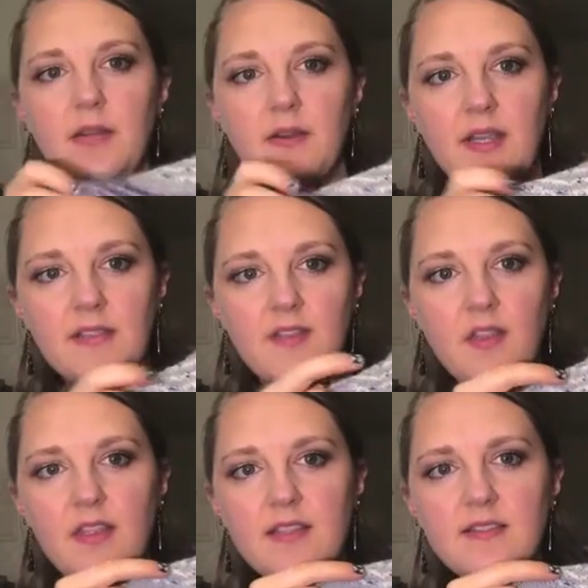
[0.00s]
Okay, so
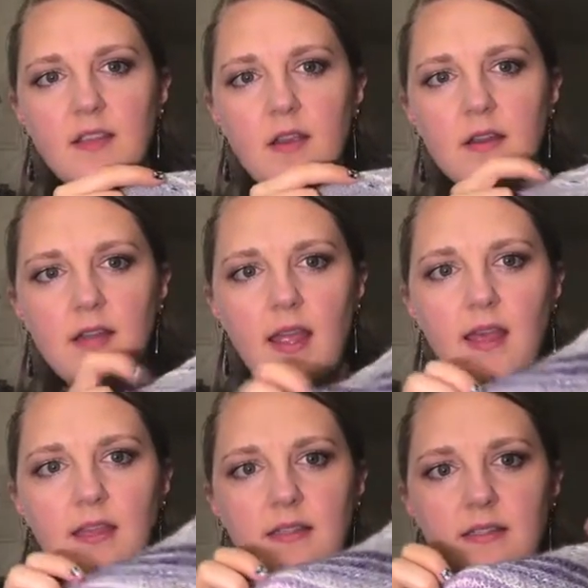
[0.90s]
this yarn
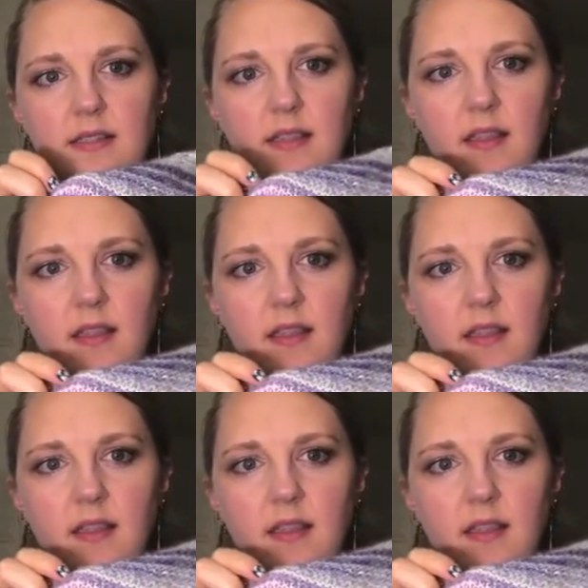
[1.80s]
and